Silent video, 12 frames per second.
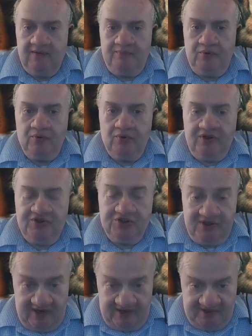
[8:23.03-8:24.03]
purely
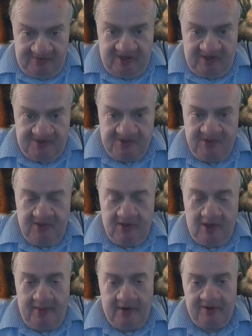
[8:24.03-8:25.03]
genetics based.
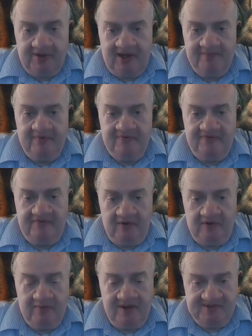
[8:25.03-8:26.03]
Another type of
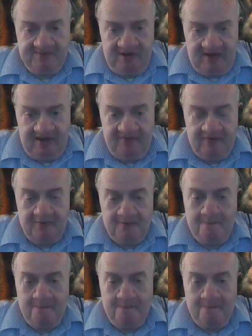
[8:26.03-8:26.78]
fear-based behavior